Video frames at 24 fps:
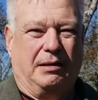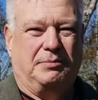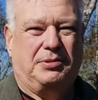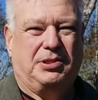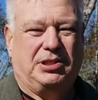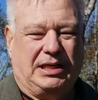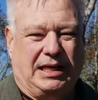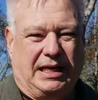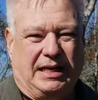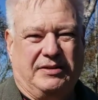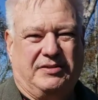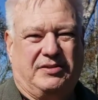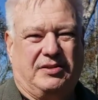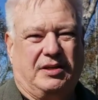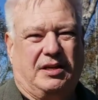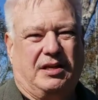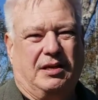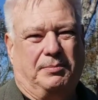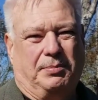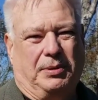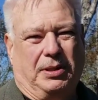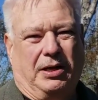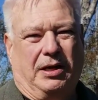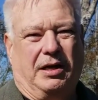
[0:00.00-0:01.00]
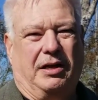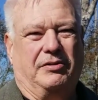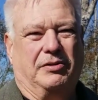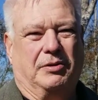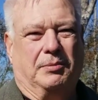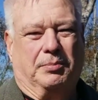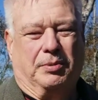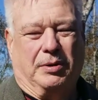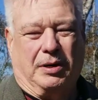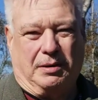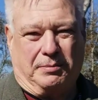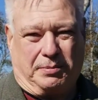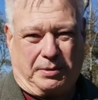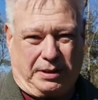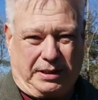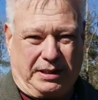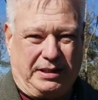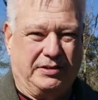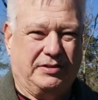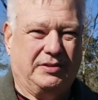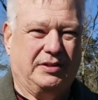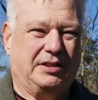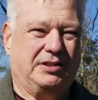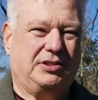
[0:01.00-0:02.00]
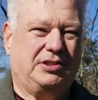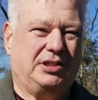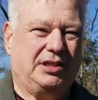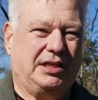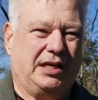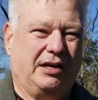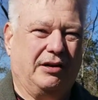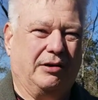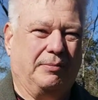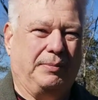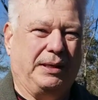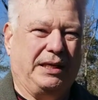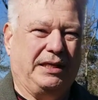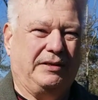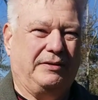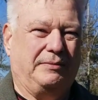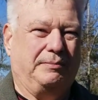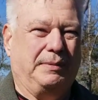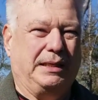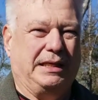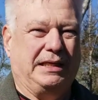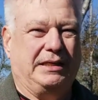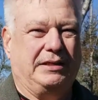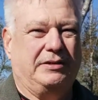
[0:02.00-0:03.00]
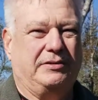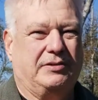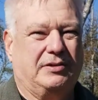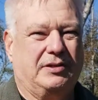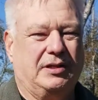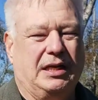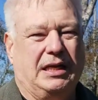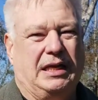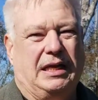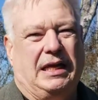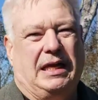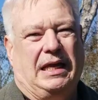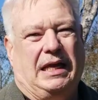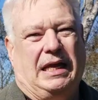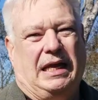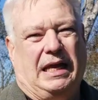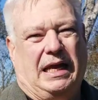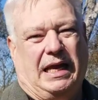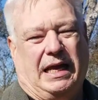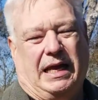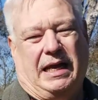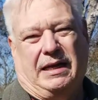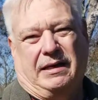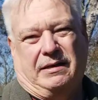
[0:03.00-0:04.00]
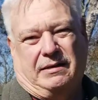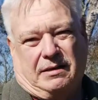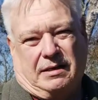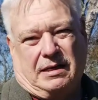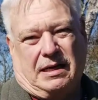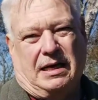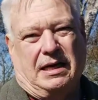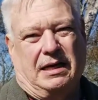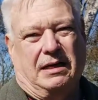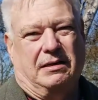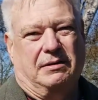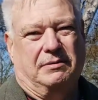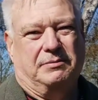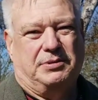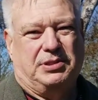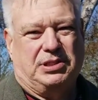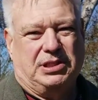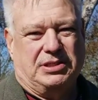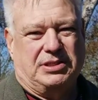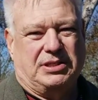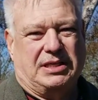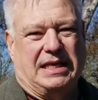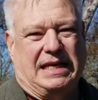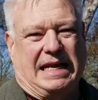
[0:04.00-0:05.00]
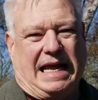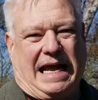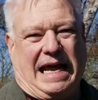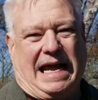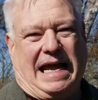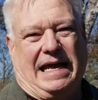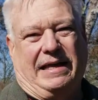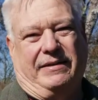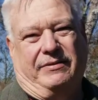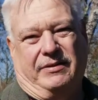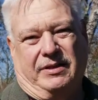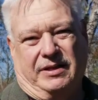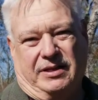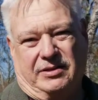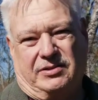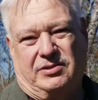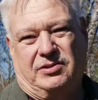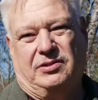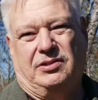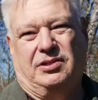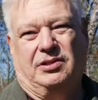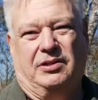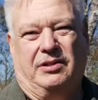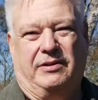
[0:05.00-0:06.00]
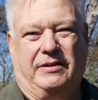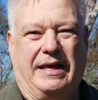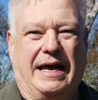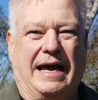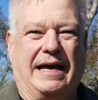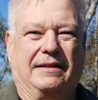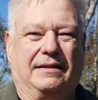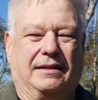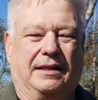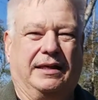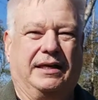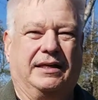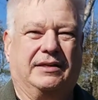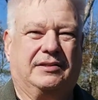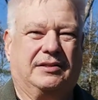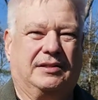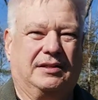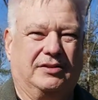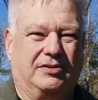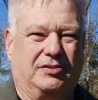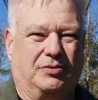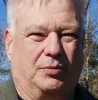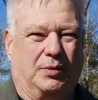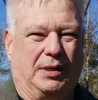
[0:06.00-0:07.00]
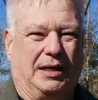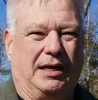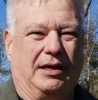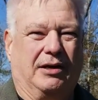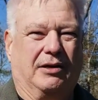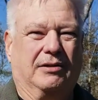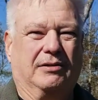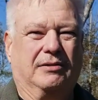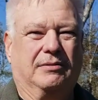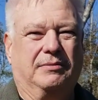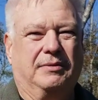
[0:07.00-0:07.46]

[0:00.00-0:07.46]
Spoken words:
She has a couple of other properties that she Airbnbs, and she's going to add this to that list as well.